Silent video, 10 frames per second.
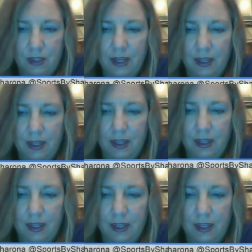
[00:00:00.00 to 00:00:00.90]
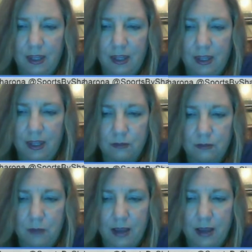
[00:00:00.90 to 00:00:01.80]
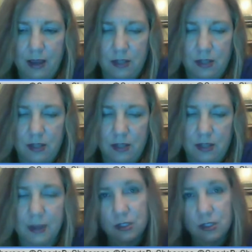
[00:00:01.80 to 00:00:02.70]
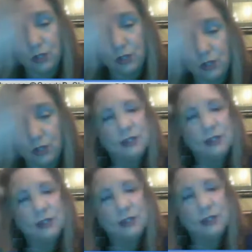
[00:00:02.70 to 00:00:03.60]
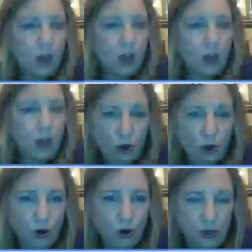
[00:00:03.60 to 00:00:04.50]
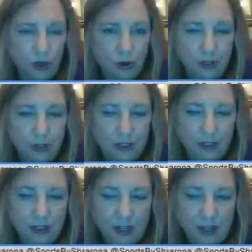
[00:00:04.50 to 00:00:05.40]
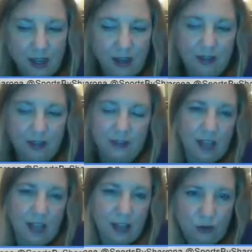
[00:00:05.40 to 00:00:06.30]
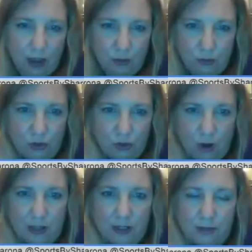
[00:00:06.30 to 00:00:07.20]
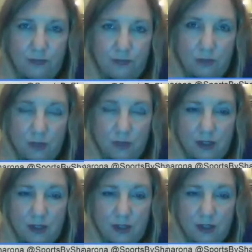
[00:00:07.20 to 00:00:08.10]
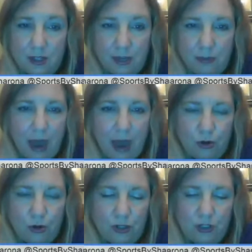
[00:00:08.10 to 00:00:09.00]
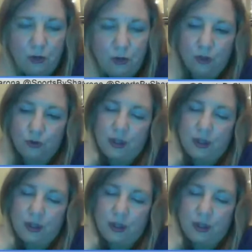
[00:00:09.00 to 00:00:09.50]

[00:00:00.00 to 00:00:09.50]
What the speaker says: getting my team order, and I meant to do that earlier, but I got sidetracked with trying to get power and